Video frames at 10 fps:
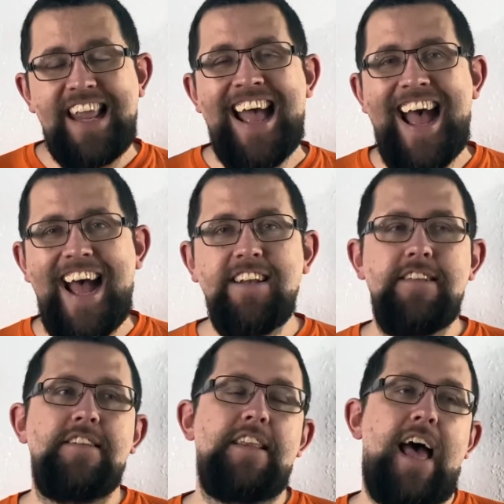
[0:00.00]
Added
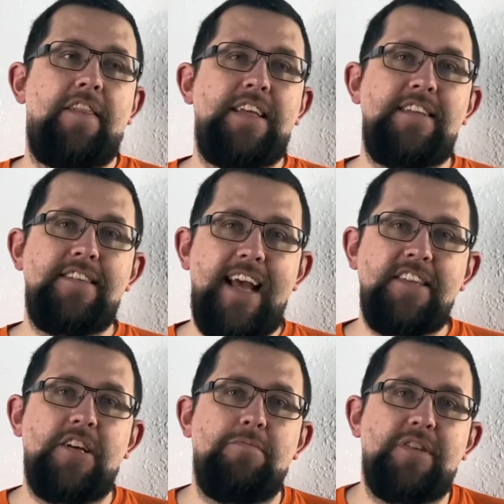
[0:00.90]
to that, the
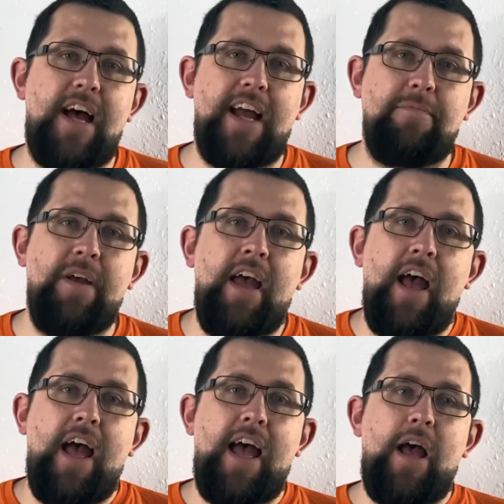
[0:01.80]
setup time
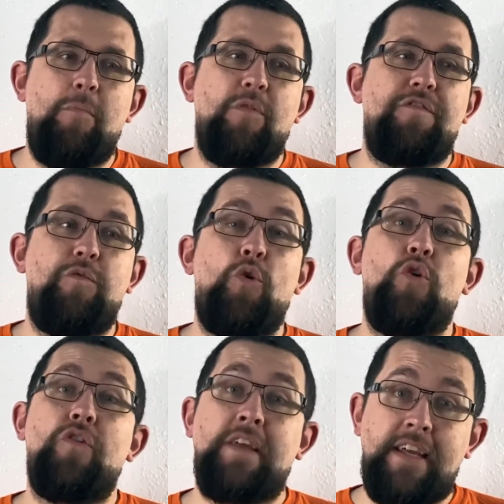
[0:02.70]

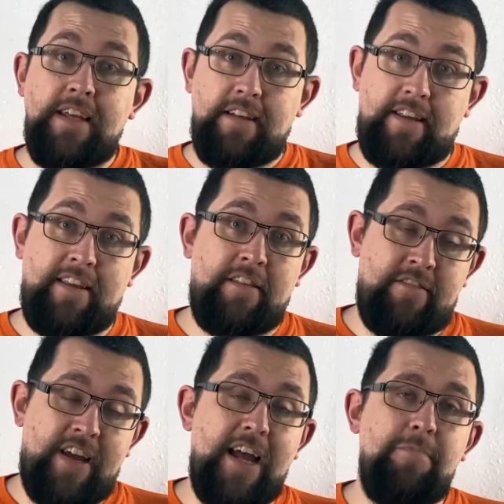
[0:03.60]
for the
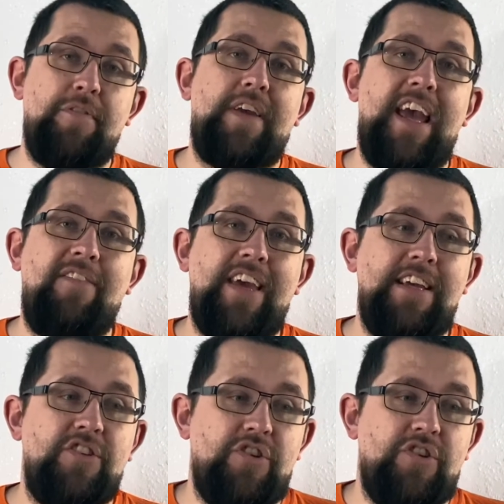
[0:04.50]
type of game it is.